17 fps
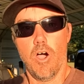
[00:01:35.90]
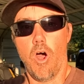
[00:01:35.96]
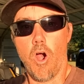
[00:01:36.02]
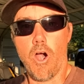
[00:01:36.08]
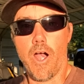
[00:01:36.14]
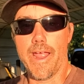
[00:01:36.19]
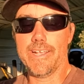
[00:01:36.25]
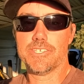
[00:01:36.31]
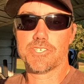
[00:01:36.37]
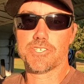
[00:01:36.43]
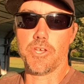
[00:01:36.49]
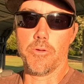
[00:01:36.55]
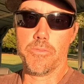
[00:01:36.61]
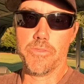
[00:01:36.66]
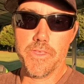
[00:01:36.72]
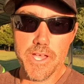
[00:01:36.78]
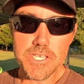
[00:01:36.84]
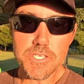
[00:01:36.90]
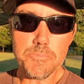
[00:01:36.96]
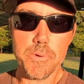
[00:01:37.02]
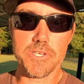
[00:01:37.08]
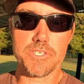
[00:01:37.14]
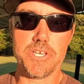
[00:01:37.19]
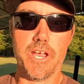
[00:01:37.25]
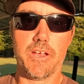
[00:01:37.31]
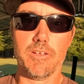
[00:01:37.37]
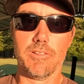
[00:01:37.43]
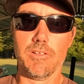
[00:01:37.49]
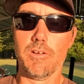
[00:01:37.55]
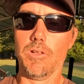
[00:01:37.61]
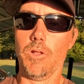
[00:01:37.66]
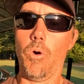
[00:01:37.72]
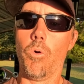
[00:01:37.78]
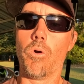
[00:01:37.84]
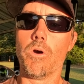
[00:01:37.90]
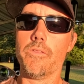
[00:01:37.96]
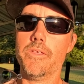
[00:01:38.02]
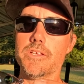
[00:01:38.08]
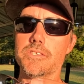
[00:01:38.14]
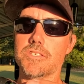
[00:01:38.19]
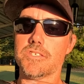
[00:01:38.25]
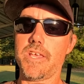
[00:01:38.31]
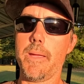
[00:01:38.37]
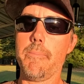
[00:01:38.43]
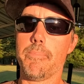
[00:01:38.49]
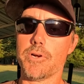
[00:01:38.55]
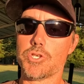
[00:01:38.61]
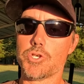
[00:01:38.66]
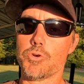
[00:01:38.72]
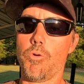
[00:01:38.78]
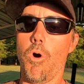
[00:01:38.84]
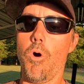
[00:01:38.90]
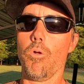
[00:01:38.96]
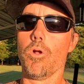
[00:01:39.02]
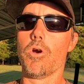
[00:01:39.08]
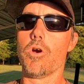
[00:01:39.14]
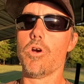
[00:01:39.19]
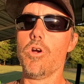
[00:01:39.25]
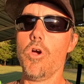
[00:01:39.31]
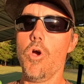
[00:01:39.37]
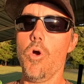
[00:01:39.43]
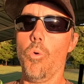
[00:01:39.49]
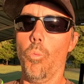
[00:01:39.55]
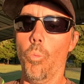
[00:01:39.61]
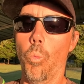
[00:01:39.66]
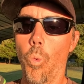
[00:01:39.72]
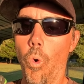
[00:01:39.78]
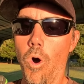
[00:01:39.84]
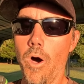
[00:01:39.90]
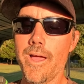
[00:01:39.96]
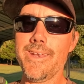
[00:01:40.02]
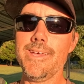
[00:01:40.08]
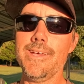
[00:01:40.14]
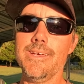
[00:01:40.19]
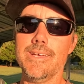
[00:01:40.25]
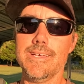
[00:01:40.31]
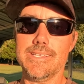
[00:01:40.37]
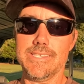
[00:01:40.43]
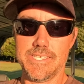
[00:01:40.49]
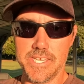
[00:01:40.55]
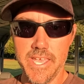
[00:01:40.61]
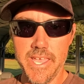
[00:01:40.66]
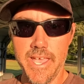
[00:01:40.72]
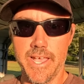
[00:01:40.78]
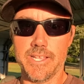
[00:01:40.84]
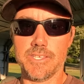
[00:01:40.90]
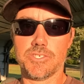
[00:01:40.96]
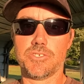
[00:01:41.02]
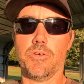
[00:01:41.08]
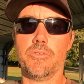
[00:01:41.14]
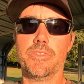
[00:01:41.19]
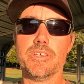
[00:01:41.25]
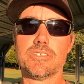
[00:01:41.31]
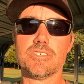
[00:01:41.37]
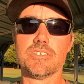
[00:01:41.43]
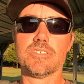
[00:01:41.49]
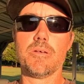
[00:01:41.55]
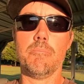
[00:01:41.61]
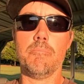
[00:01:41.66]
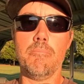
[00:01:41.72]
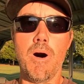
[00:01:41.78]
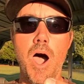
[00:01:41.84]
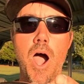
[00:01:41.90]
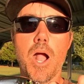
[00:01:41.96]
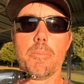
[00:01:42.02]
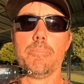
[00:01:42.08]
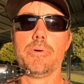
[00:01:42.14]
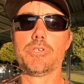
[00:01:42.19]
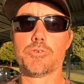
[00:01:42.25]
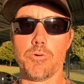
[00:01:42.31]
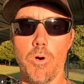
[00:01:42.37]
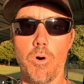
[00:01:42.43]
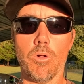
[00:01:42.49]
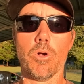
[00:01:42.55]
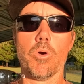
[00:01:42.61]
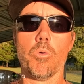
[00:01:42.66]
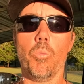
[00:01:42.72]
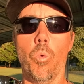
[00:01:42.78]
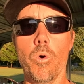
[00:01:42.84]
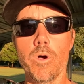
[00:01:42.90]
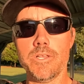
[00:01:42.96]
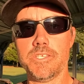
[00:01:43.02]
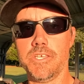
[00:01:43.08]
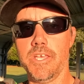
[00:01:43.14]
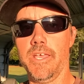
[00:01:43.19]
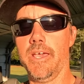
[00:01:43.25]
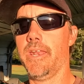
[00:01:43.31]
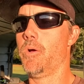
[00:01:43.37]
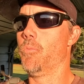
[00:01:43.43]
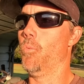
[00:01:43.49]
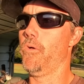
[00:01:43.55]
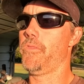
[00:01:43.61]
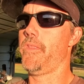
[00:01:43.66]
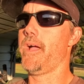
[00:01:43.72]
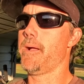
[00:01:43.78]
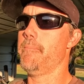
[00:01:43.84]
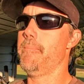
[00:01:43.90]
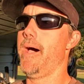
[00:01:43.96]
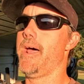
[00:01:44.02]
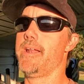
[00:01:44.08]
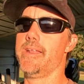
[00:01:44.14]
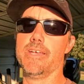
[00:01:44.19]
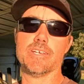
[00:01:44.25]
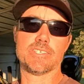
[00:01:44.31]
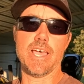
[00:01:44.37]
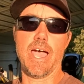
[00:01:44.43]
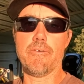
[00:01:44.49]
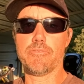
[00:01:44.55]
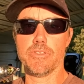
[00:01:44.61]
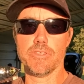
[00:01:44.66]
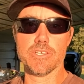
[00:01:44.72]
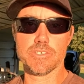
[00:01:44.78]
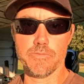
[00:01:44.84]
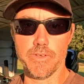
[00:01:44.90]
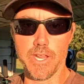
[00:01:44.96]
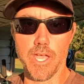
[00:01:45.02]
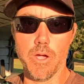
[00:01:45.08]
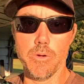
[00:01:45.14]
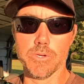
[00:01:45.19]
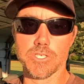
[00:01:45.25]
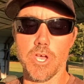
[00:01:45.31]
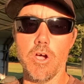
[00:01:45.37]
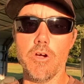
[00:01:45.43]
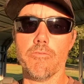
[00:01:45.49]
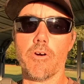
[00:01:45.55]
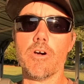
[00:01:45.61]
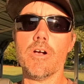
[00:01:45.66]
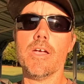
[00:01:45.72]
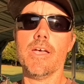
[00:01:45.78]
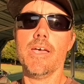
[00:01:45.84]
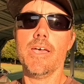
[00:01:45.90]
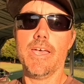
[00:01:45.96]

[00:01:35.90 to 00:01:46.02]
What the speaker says: All right, so this particular lure, this is a Patroller 110. So this is the mock Patroller 110. And one thing about it is, after this video is over,